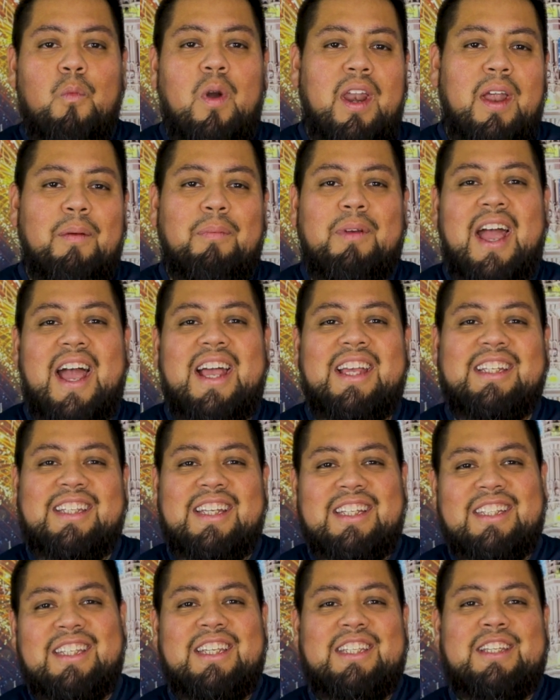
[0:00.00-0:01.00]
What up guys,
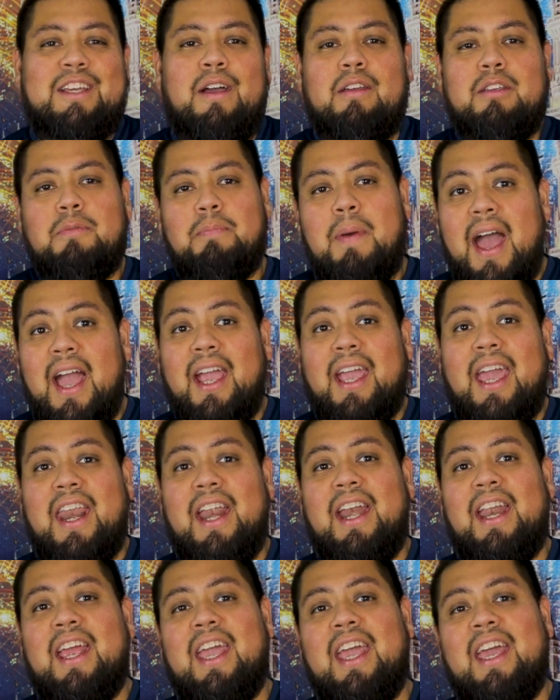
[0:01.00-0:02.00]
Disney Chubs back
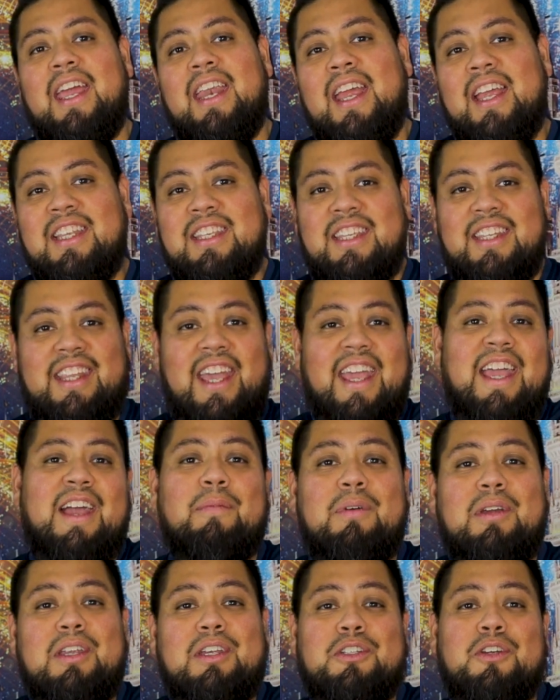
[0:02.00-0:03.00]
at it again, and today
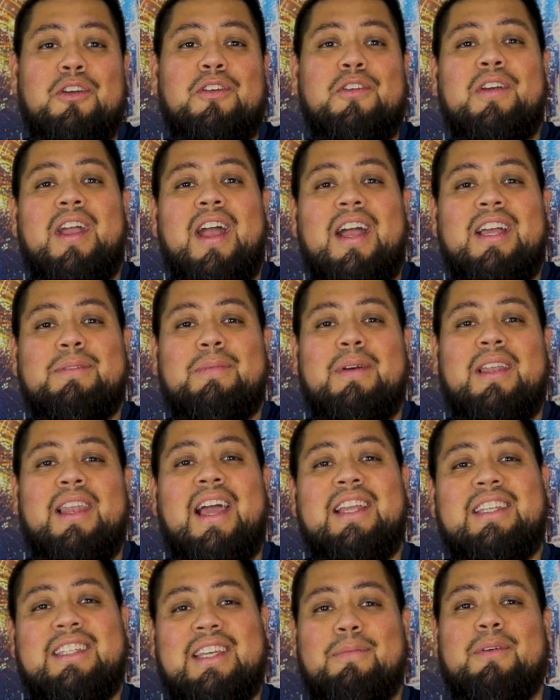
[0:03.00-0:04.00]
I'm going to show you guys my
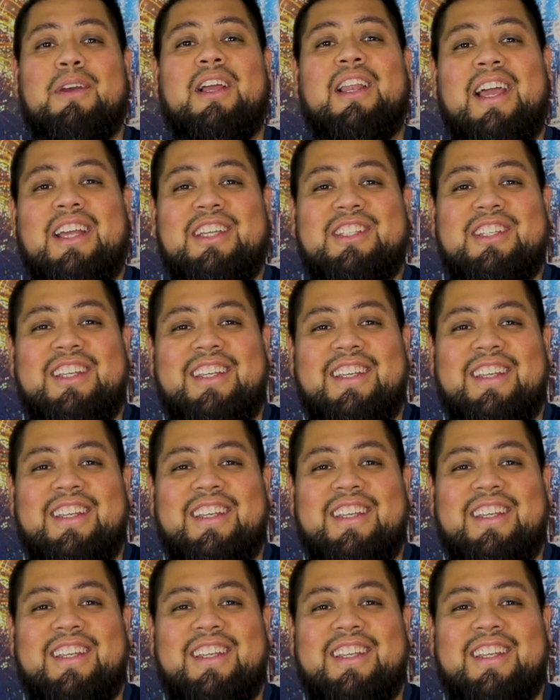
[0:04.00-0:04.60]
lightsaber collection.